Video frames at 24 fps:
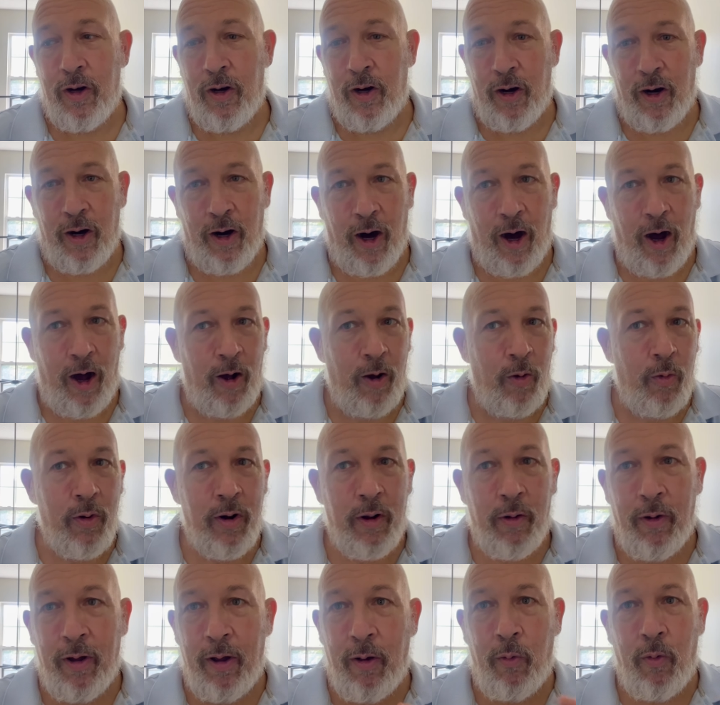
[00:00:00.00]
all
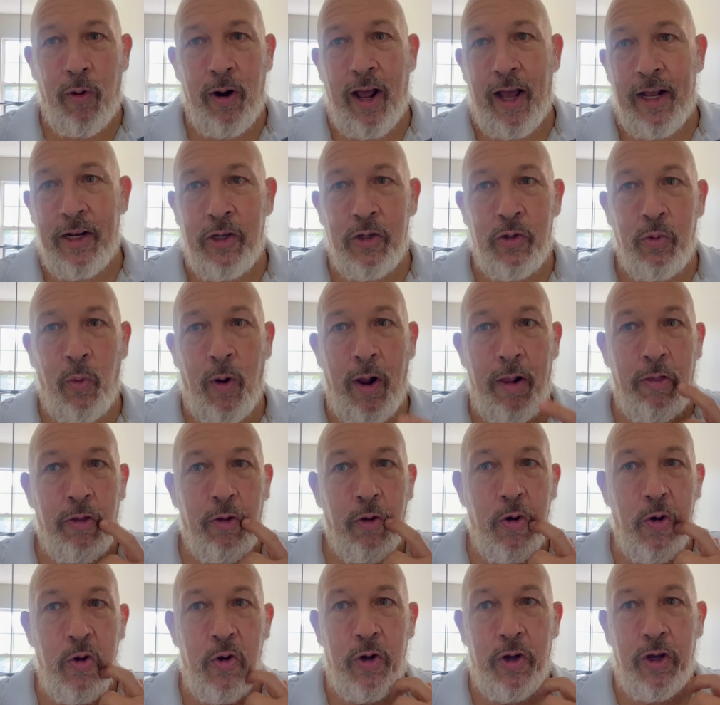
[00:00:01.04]
what I just went
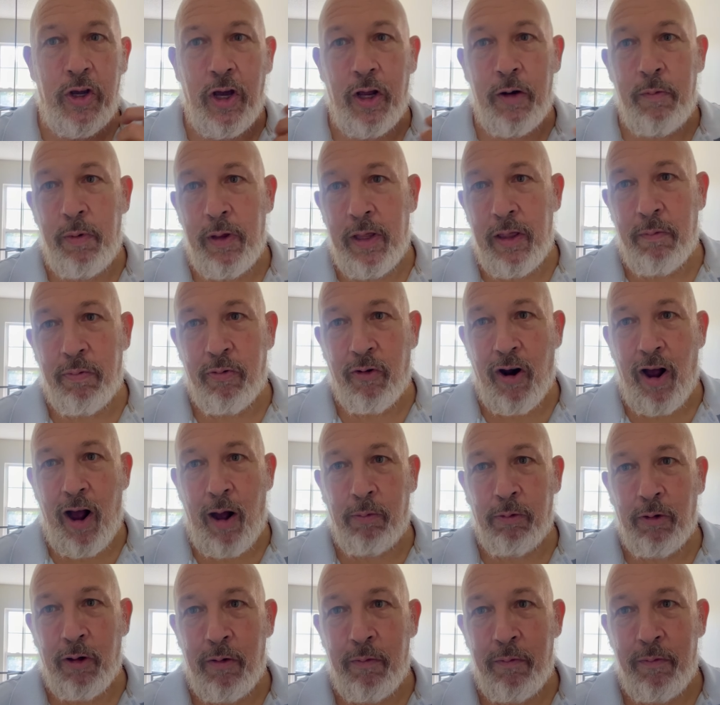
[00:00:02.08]
through could be the
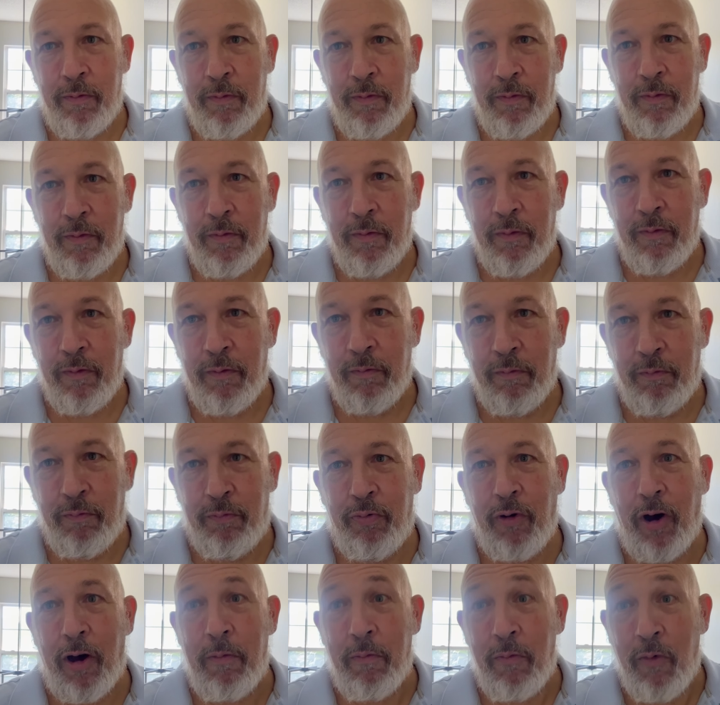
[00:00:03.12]
problem,
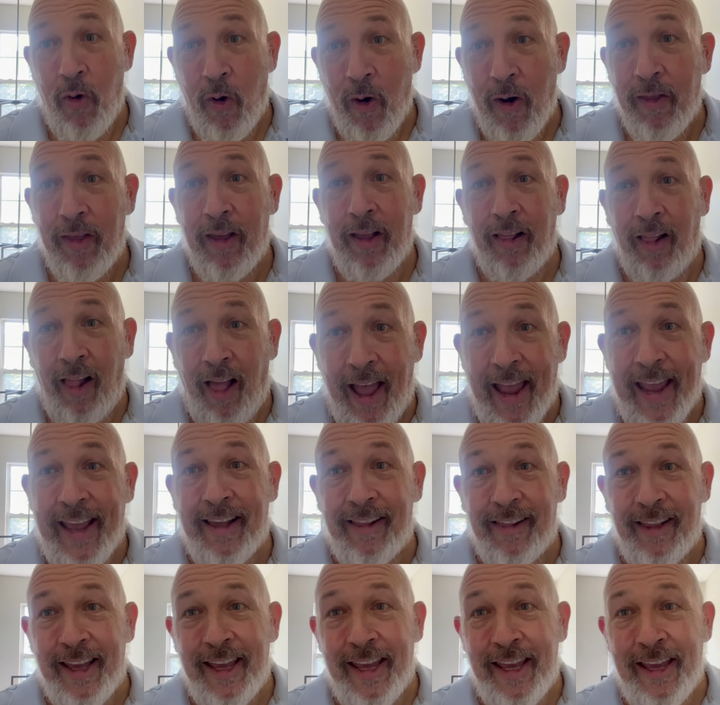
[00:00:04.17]
but more than
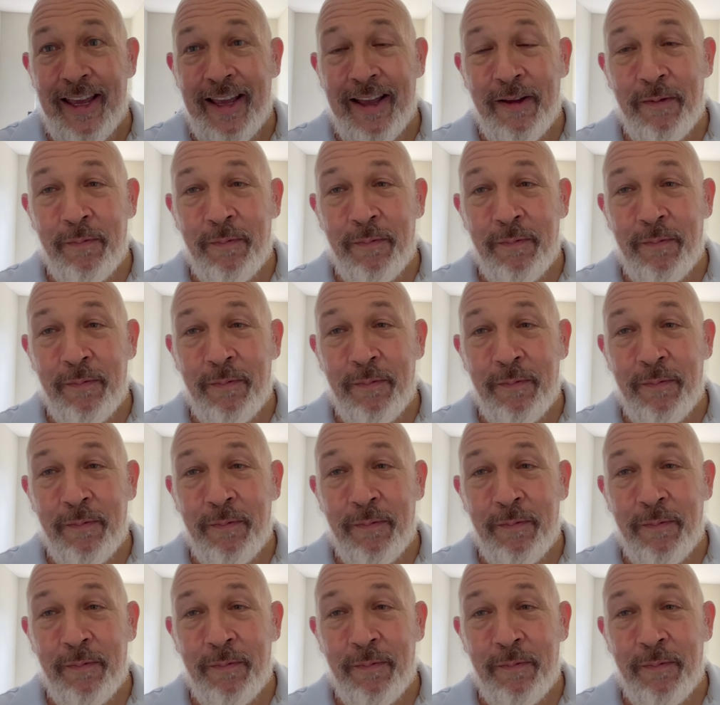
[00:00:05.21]
likely,